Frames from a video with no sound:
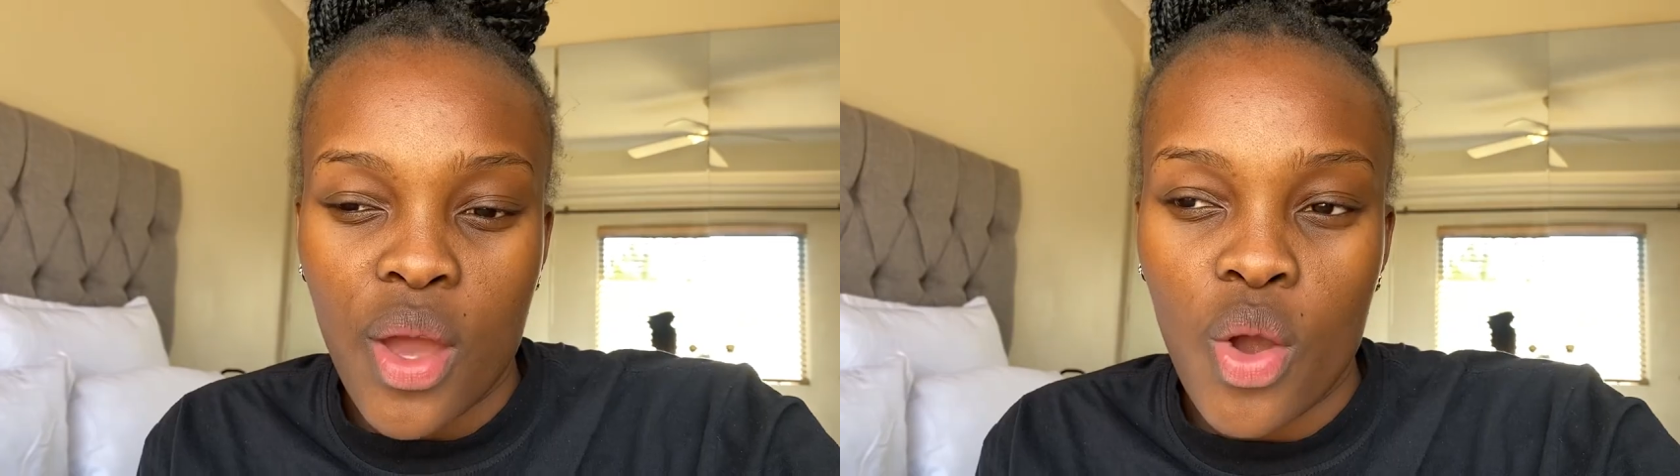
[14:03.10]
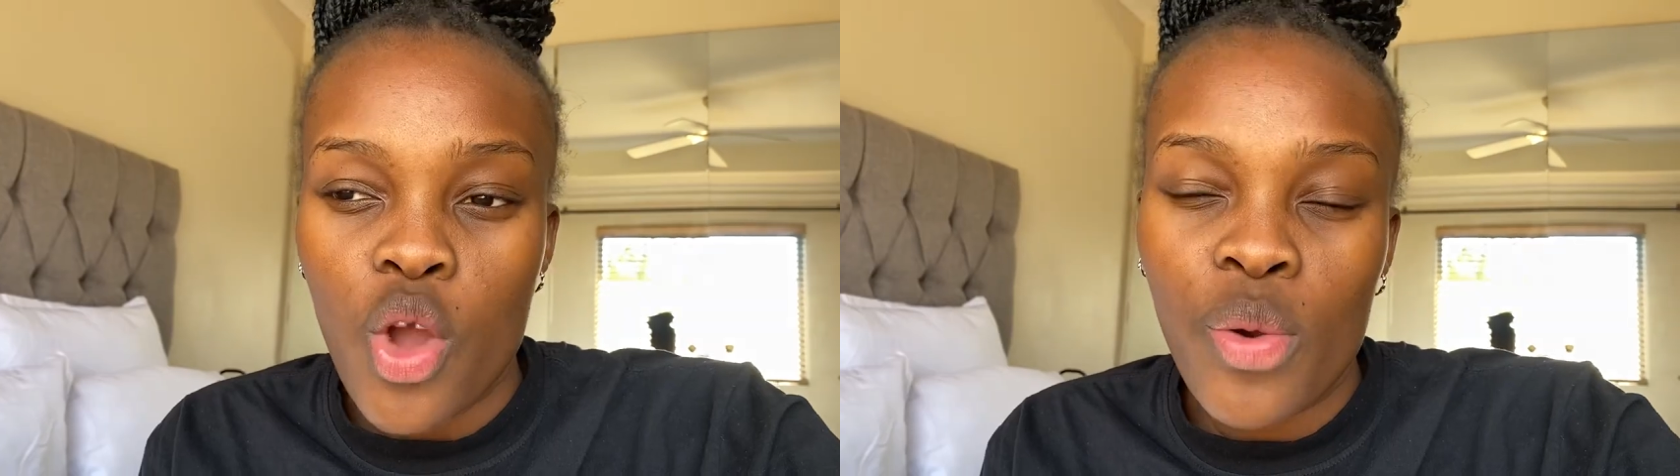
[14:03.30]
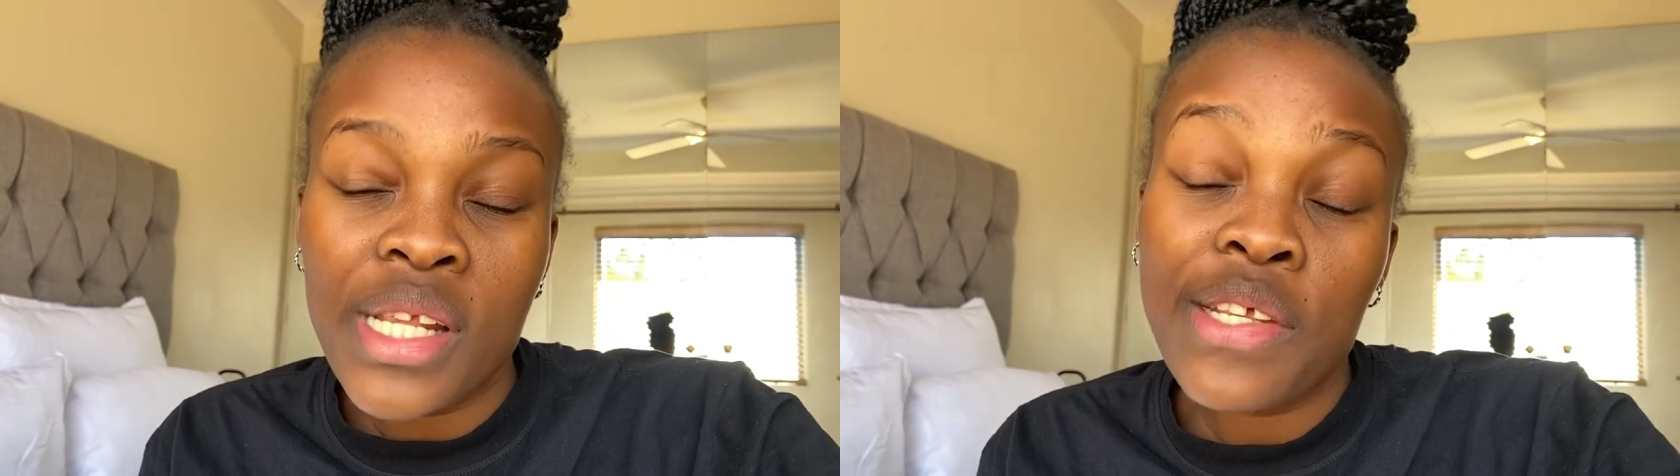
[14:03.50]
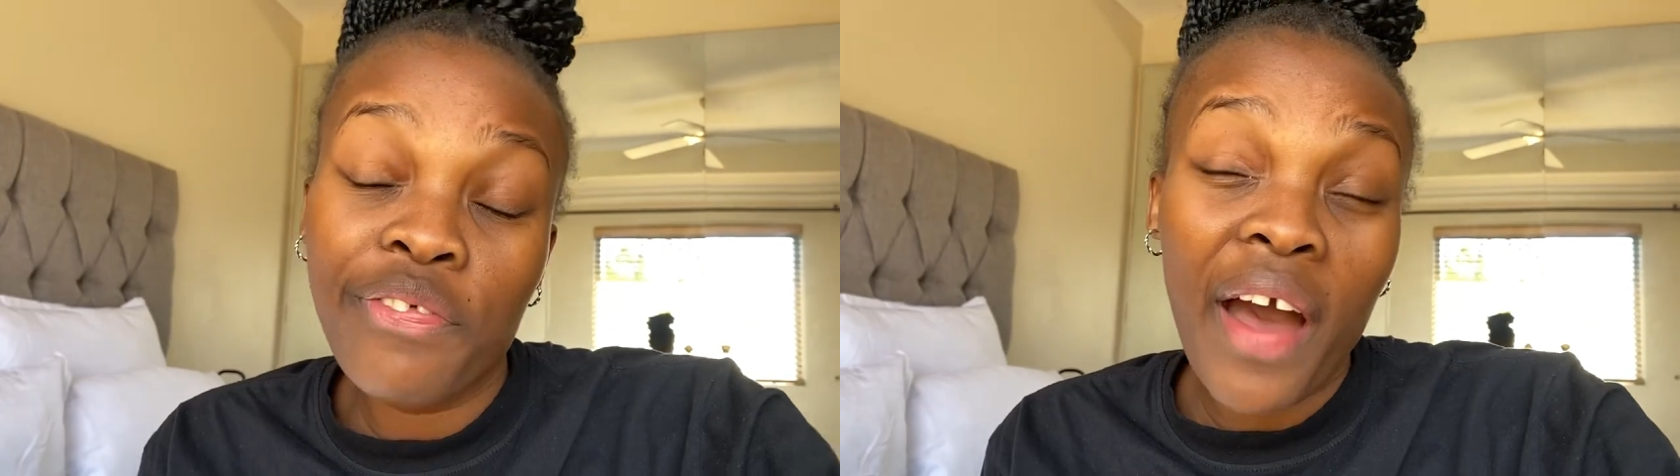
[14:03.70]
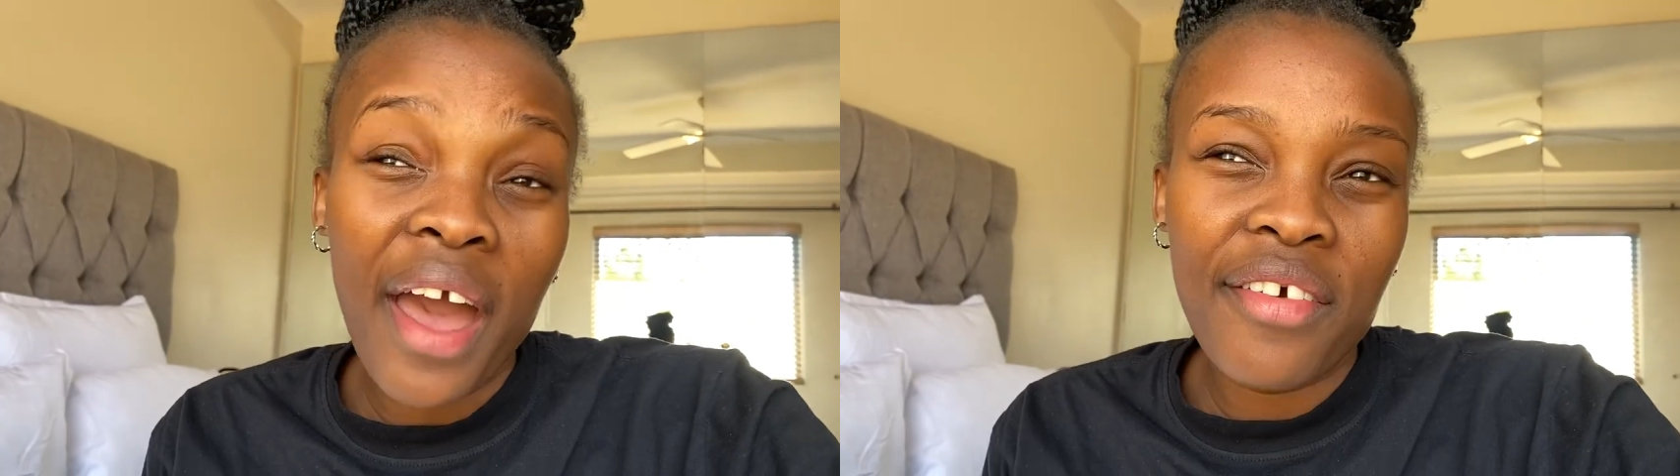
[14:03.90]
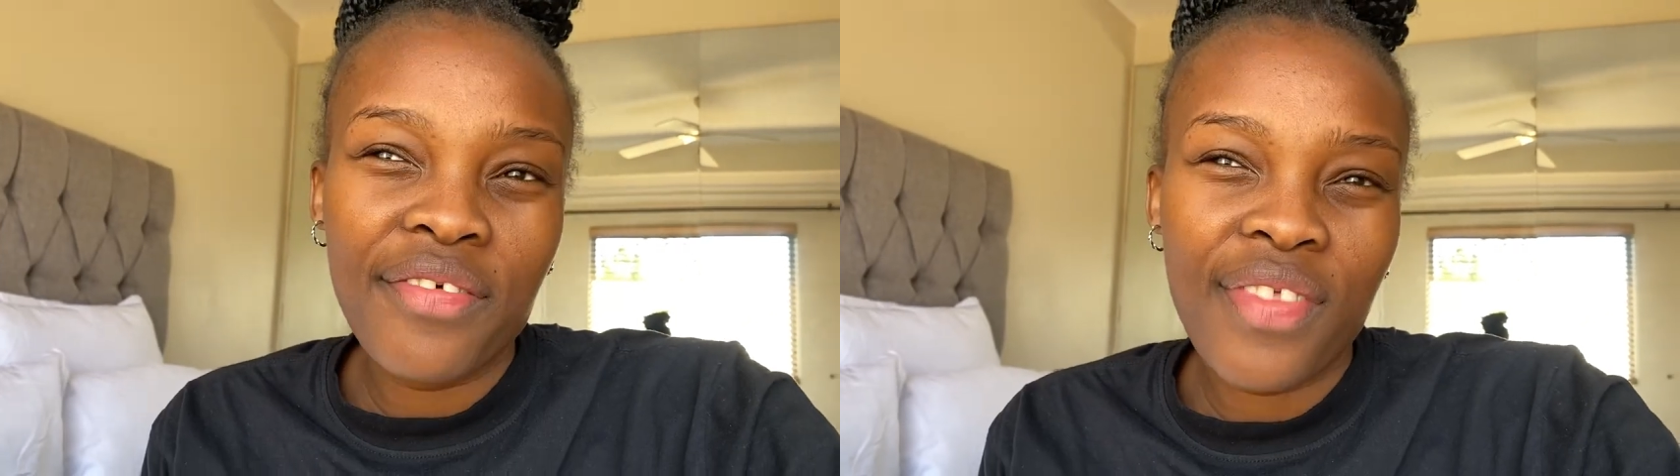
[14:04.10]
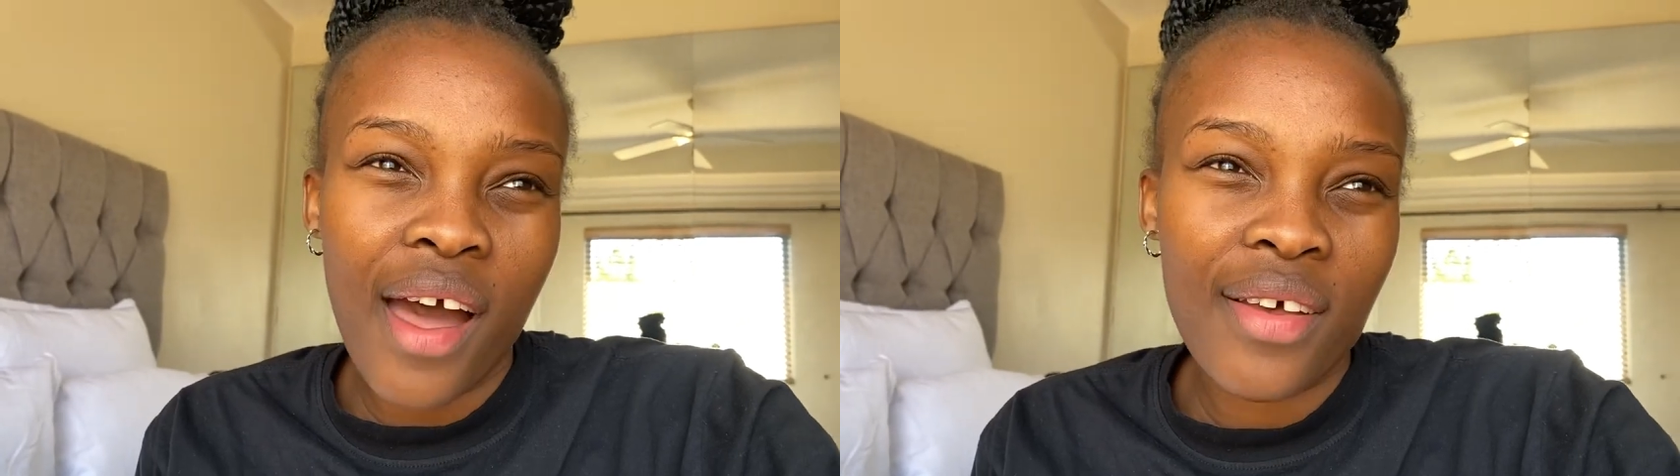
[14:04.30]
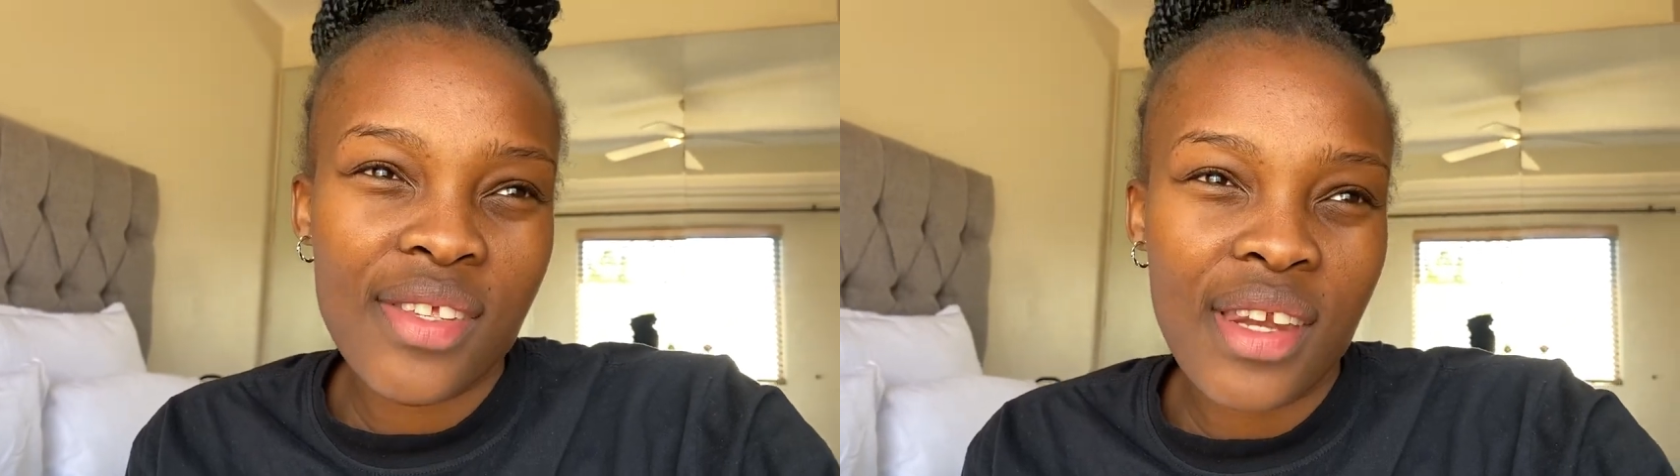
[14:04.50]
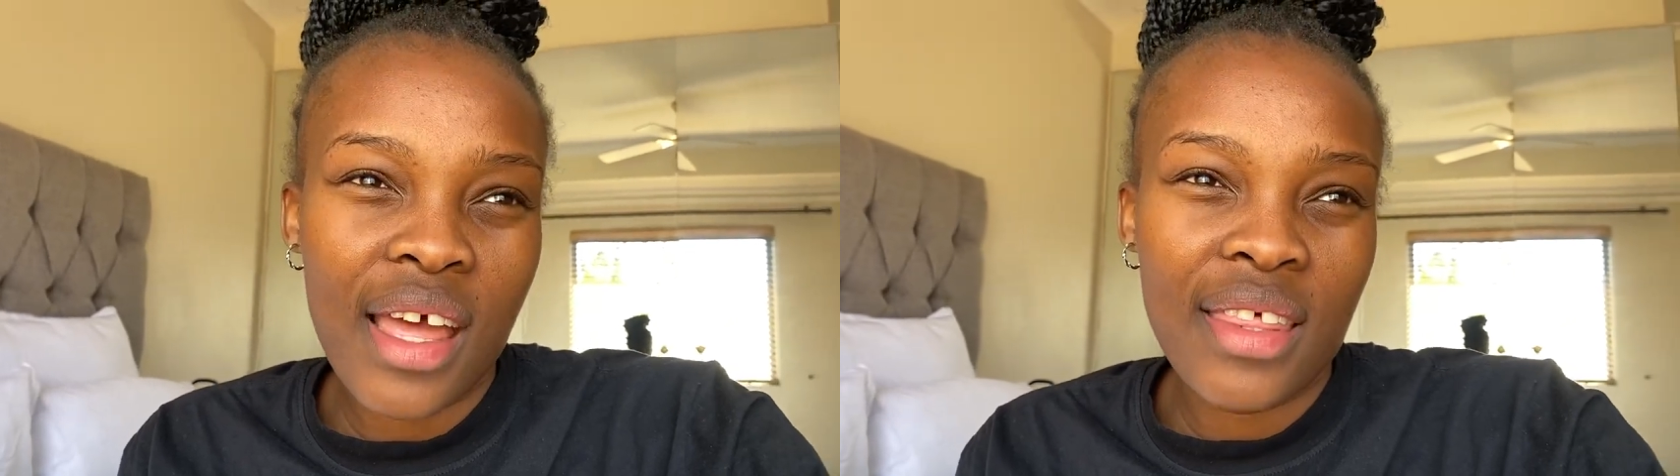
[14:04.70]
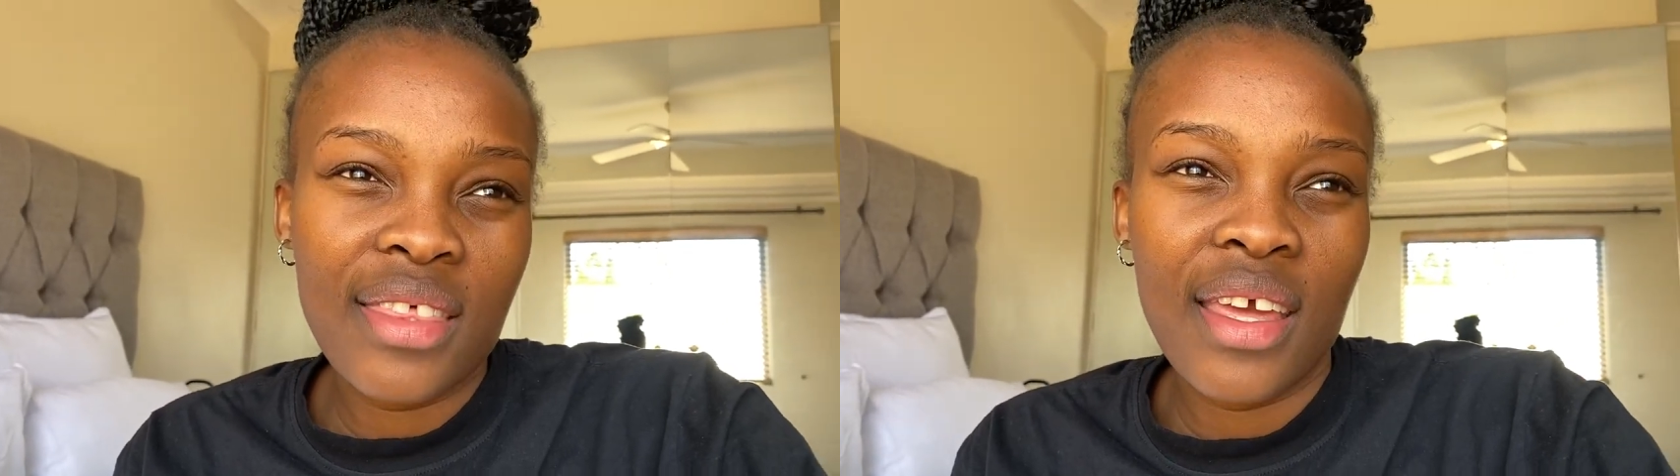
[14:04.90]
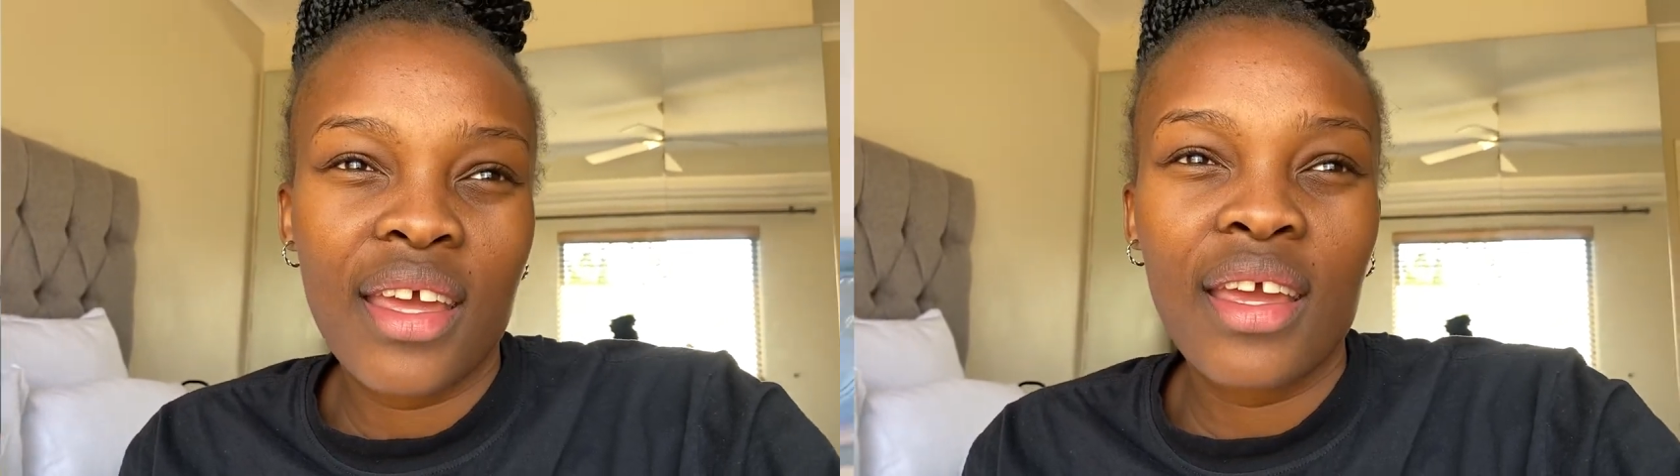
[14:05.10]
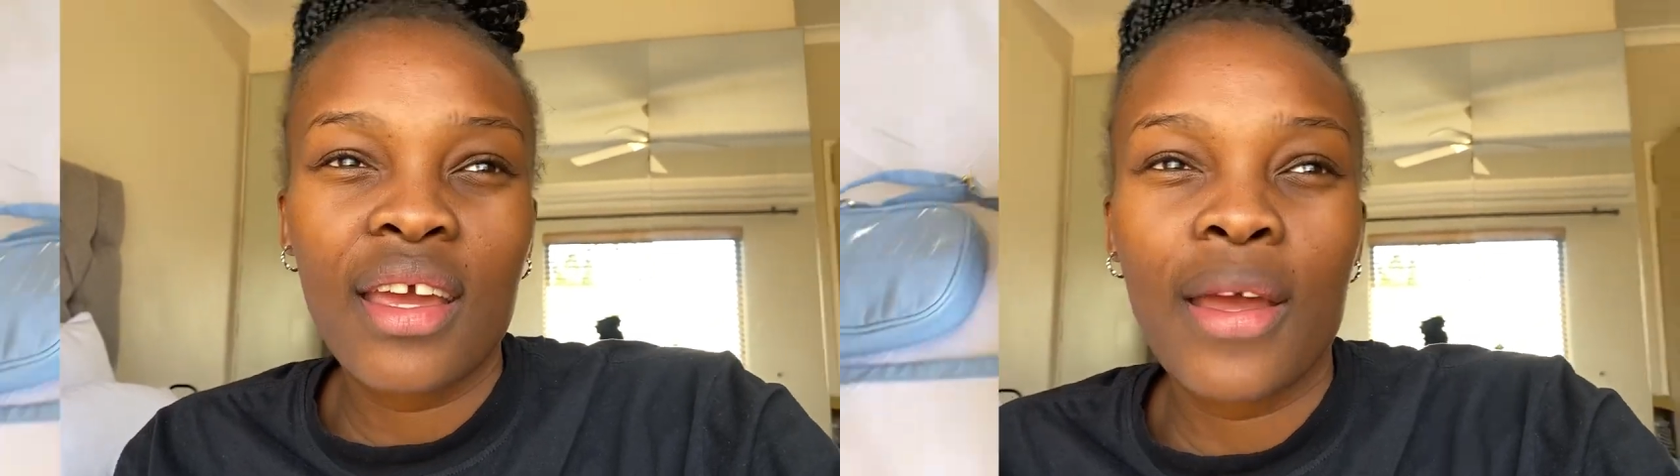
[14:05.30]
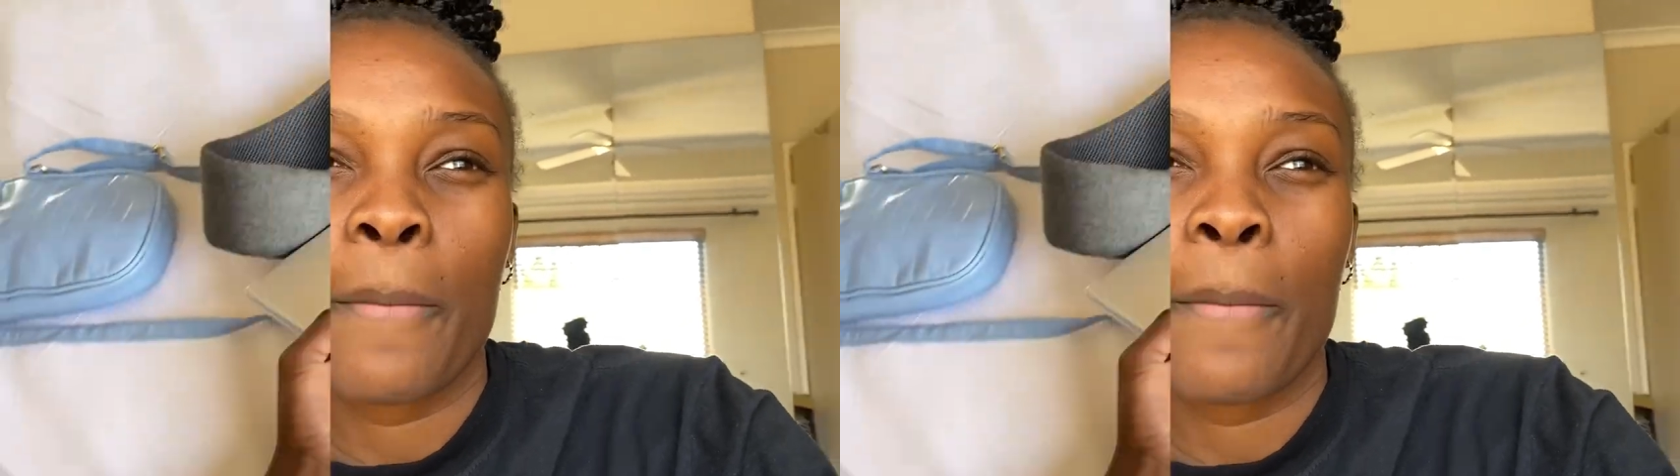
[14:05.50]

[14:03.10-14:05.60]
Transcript: It was 5,000, I think.